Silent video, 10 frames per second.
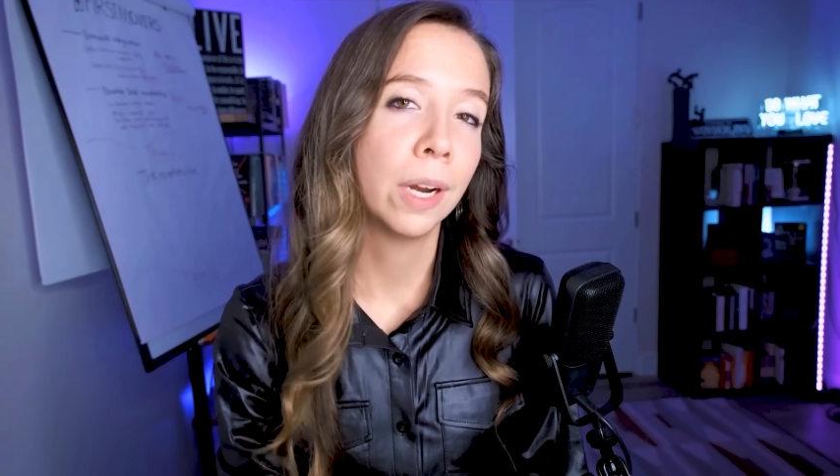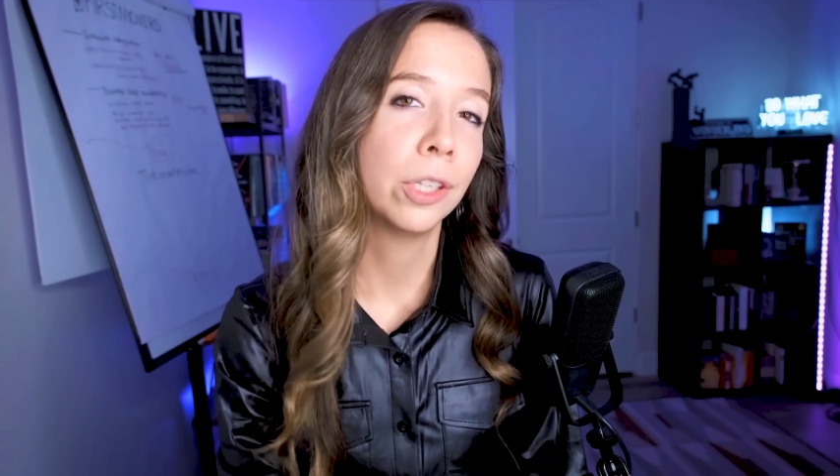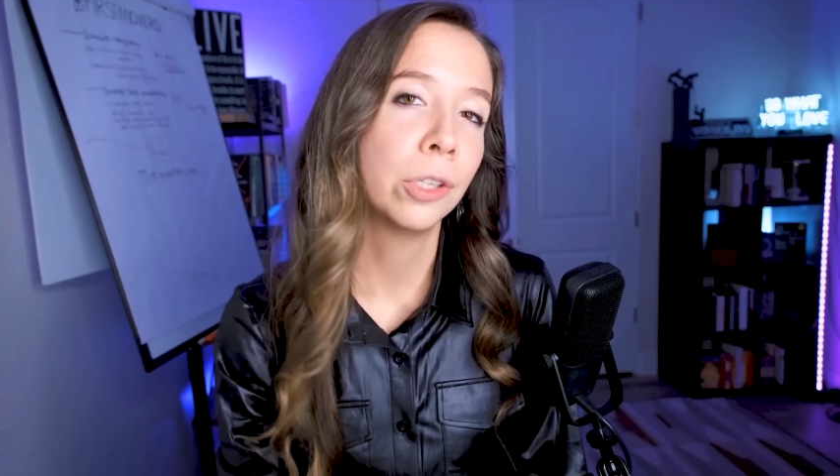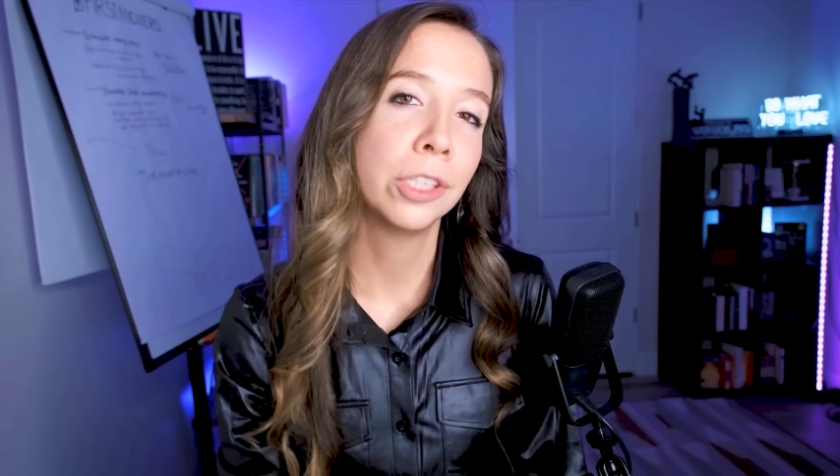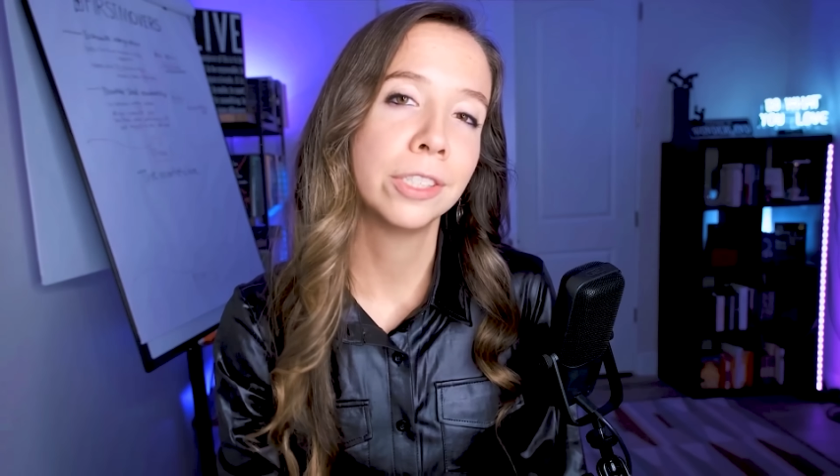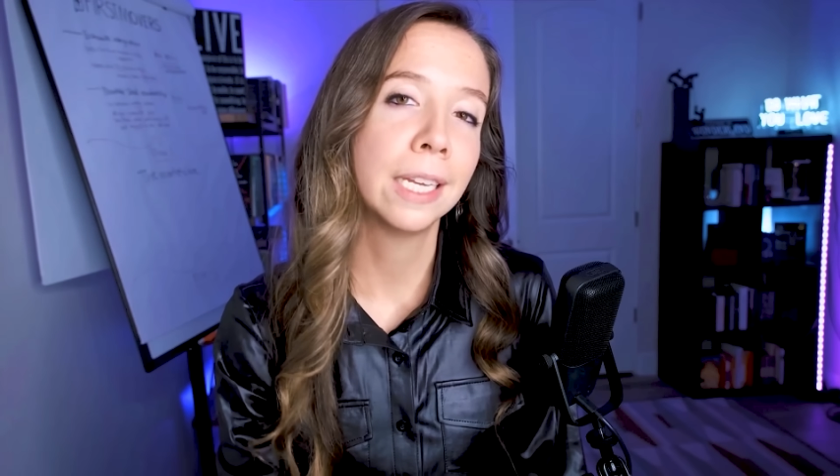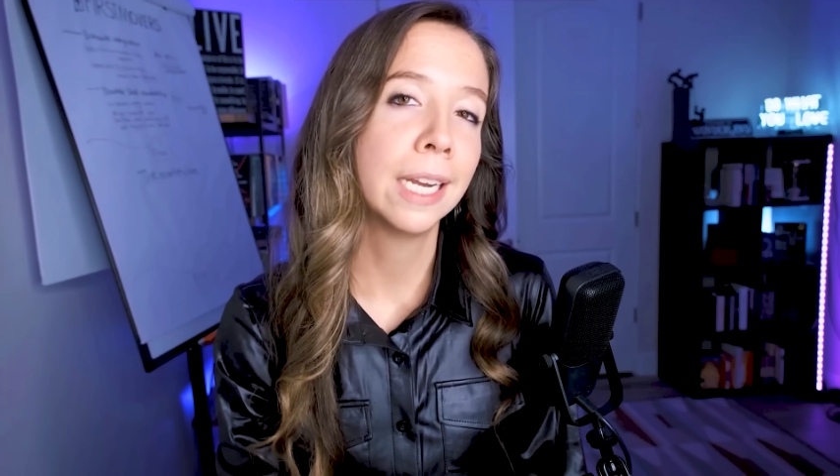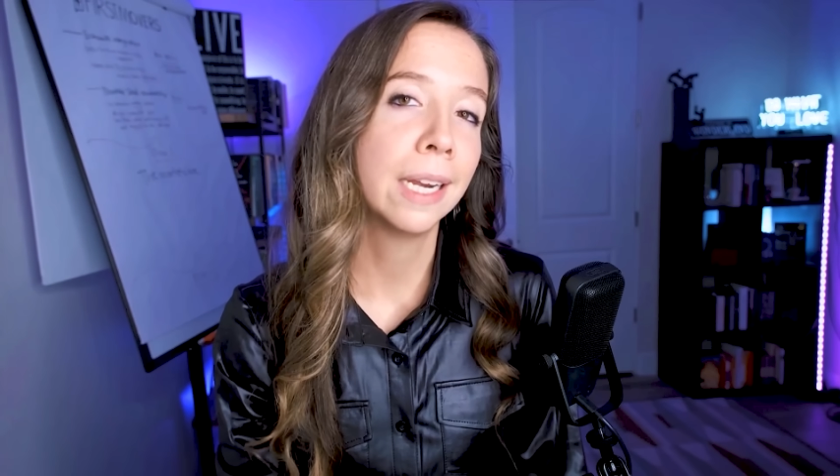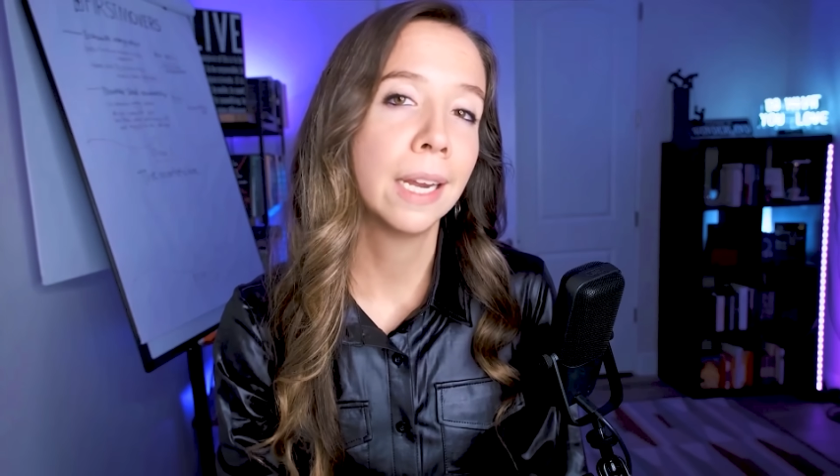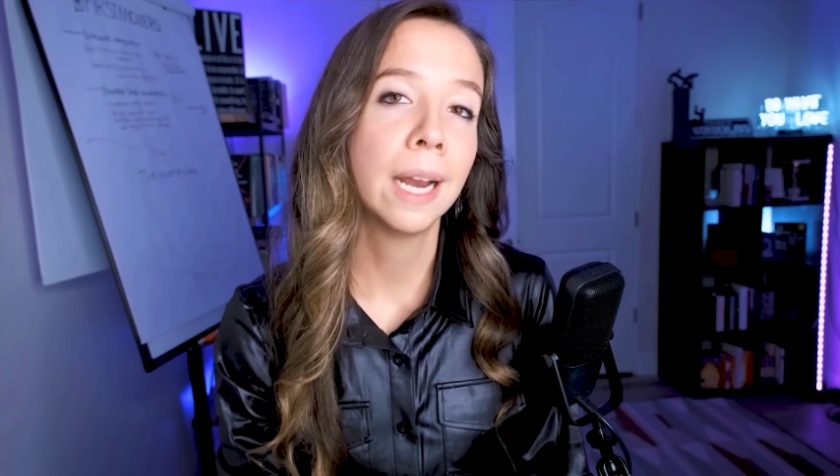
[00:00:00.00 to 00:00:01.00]

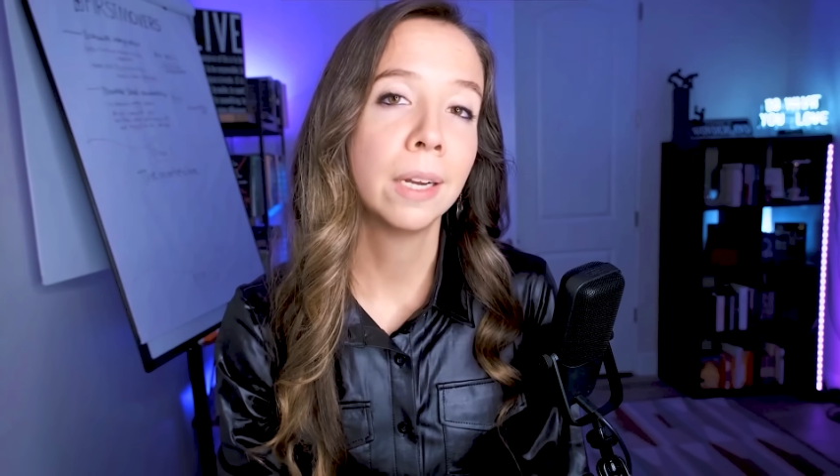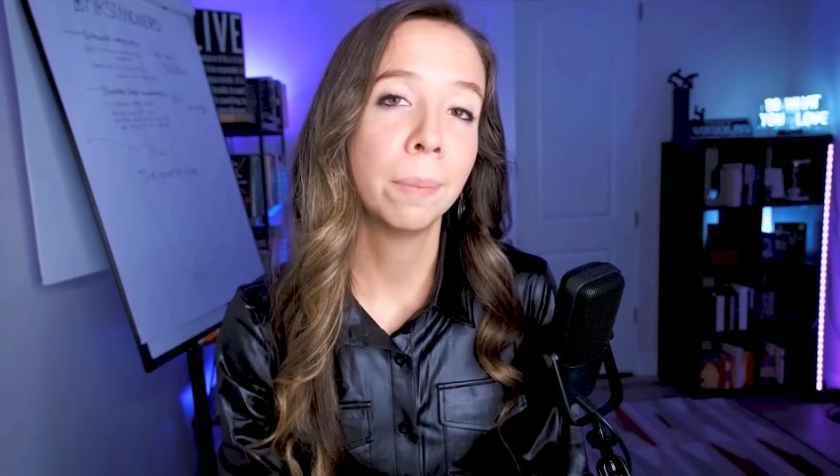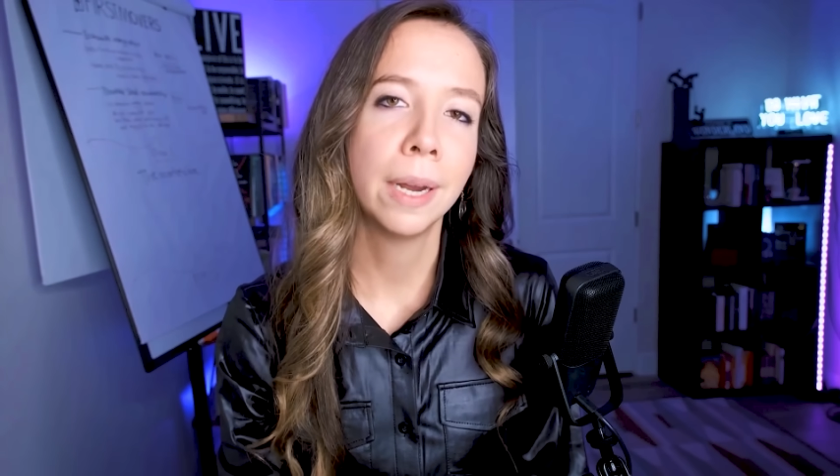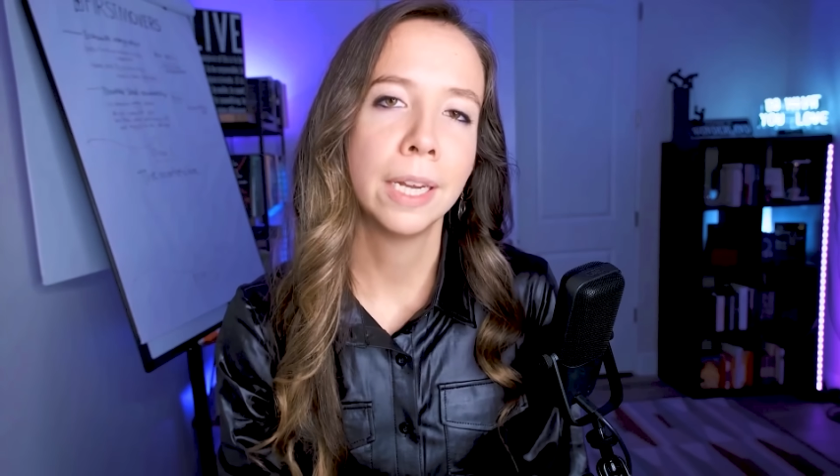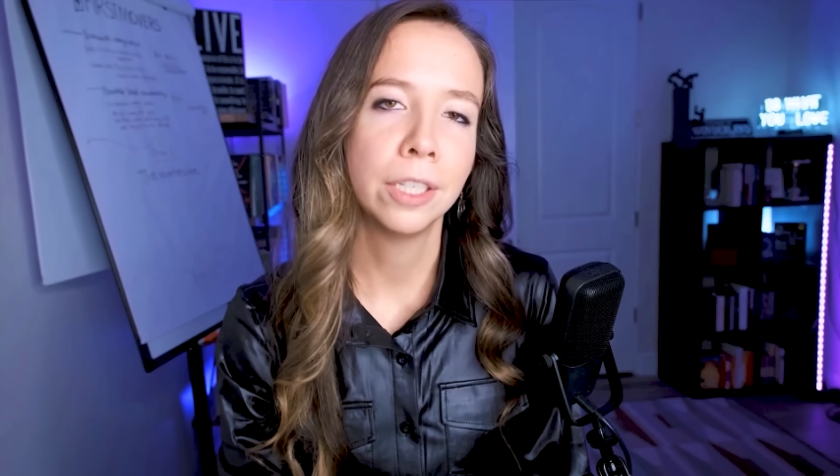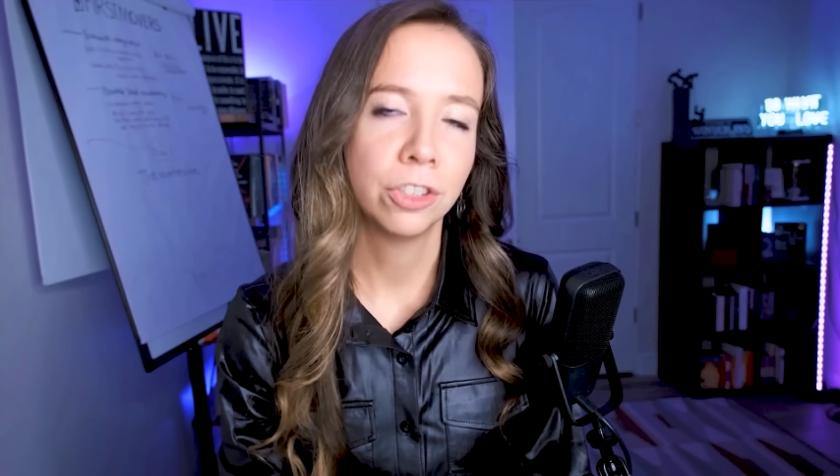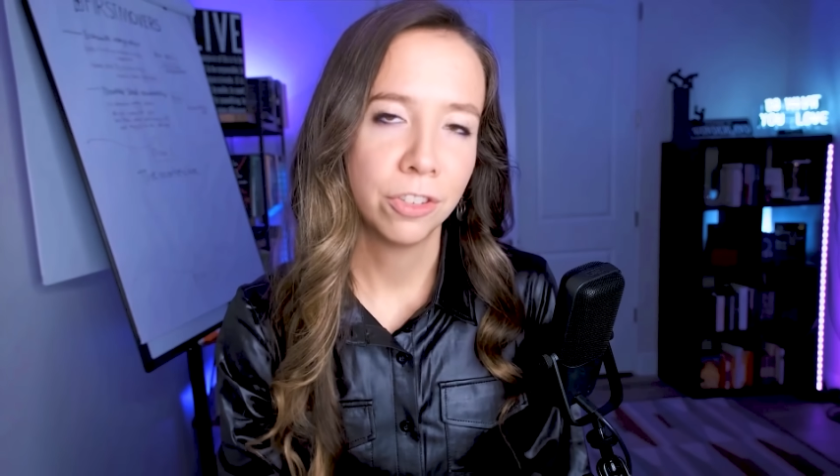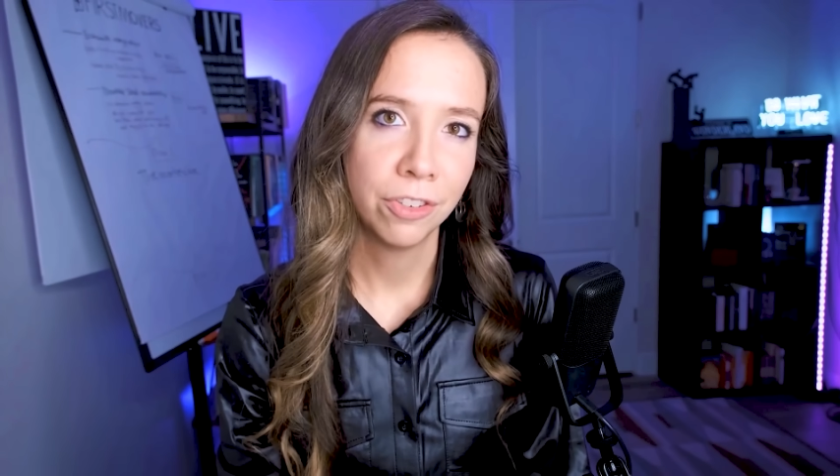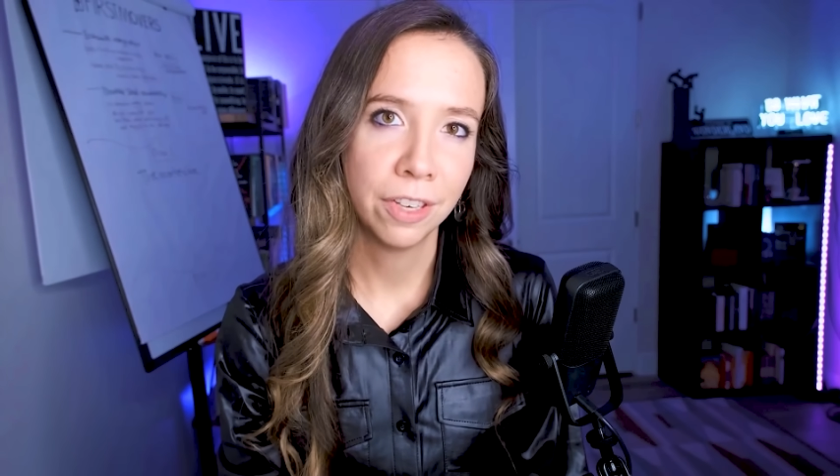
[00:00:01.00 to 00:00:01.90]
understand how to manage